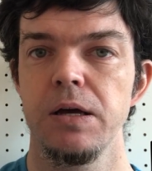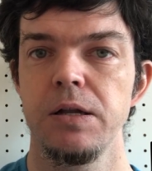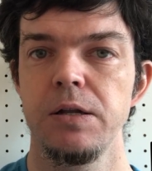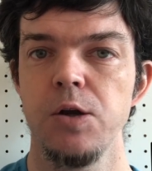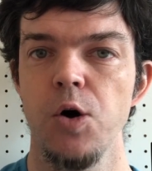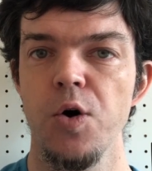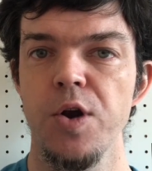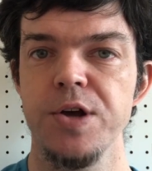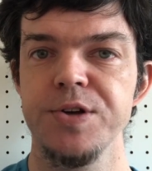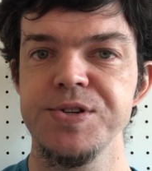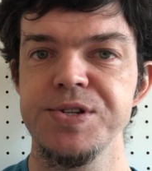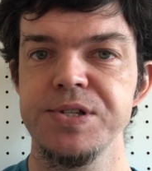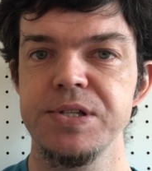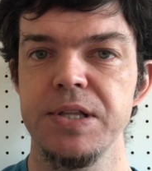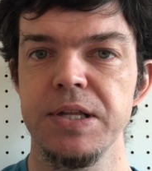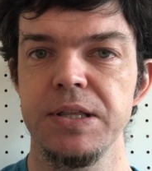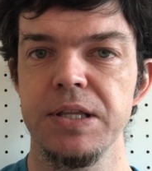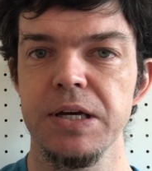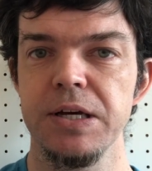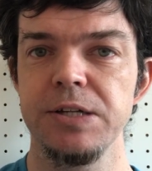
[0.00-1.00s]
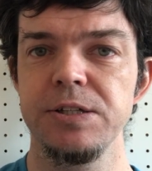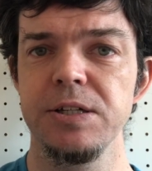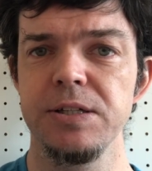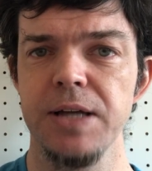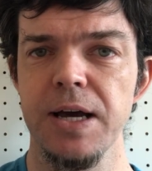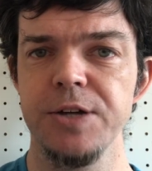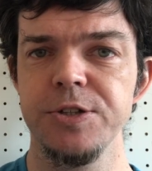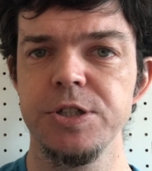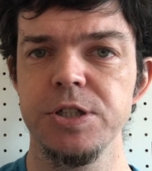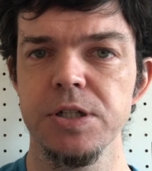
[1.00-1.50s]
Notice that the
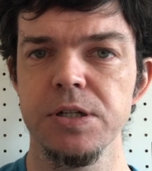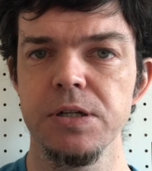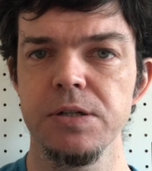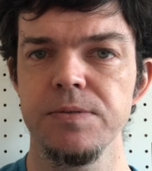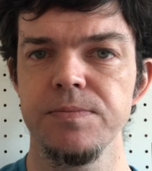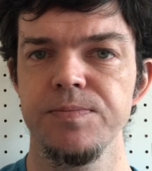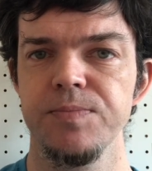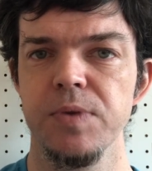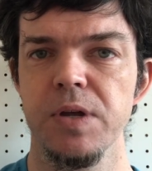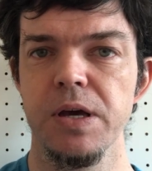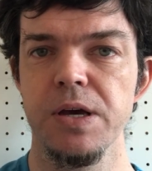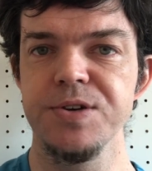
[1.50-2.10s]
intonation